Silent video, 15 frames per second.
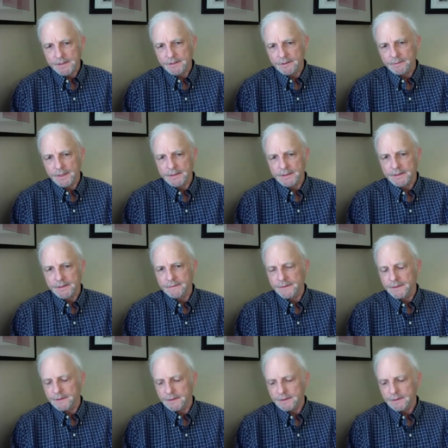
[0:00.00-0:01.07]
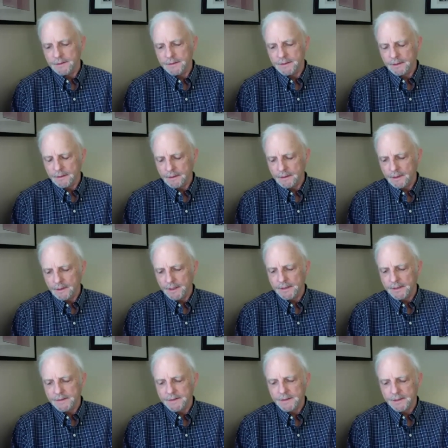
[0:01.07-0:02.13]
so much of your
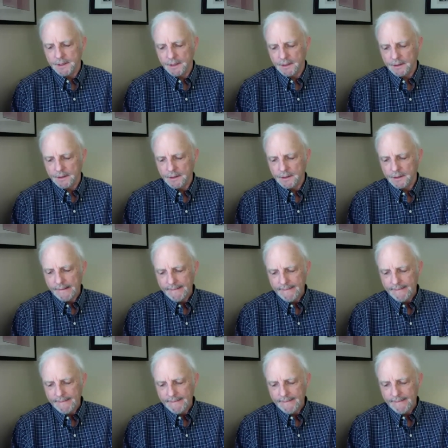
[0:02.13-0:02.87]
audience is younger,